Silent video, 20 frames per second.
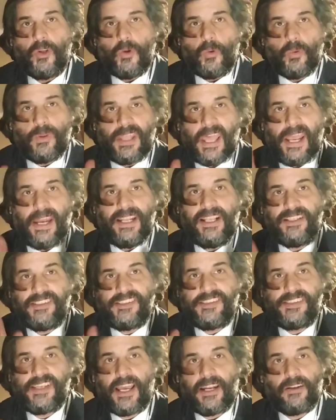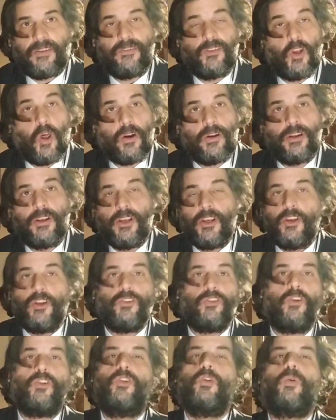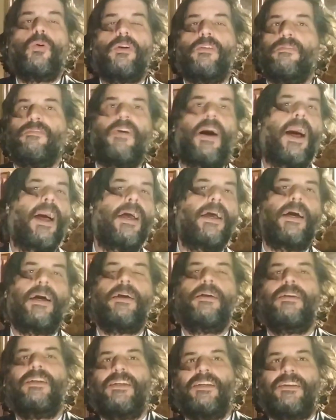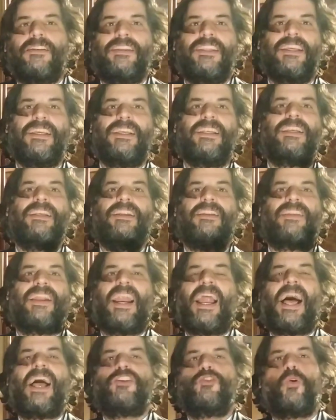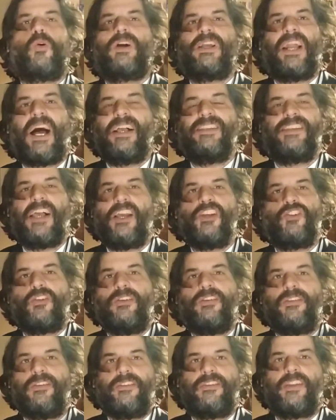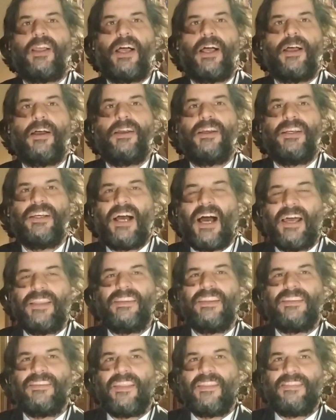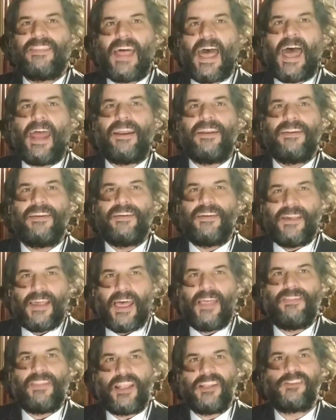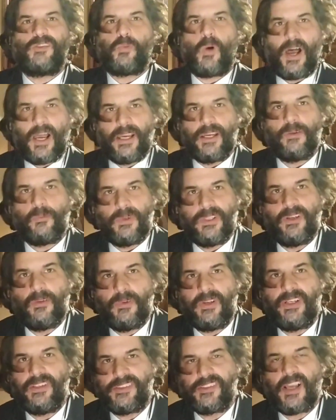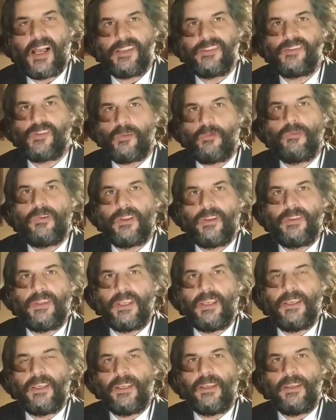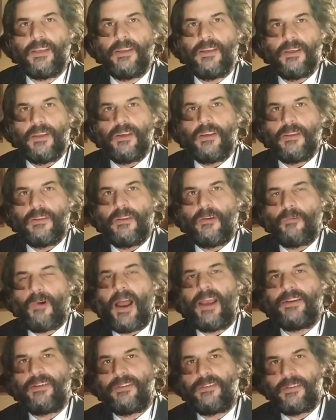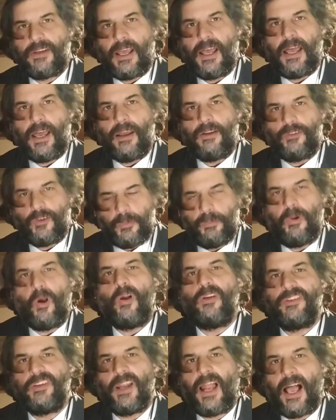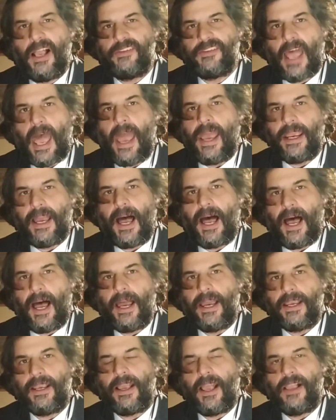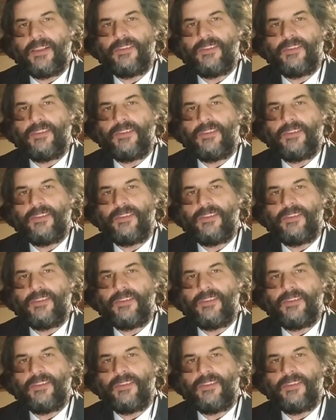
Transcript: with any set, and not to do it via the large organizations. I think and that's why we discussed the right to personalize AI